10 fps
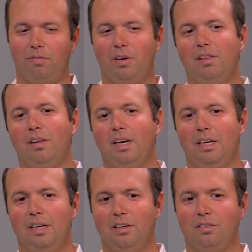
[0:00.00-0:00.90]
fun thing
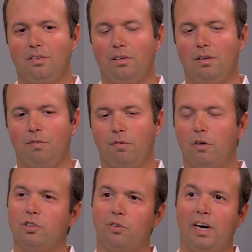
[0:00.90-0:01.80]
is the
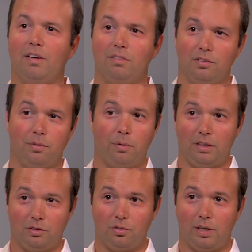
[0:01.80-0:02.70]
first draft is the
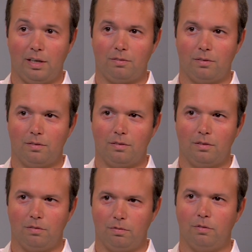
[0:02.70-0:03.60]
writer's draft,
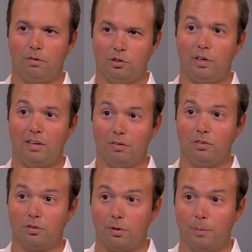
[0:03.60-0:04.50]
the first draft of the
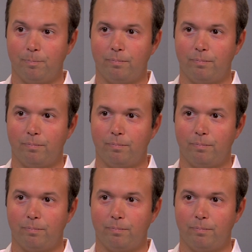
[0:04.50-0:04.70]
script.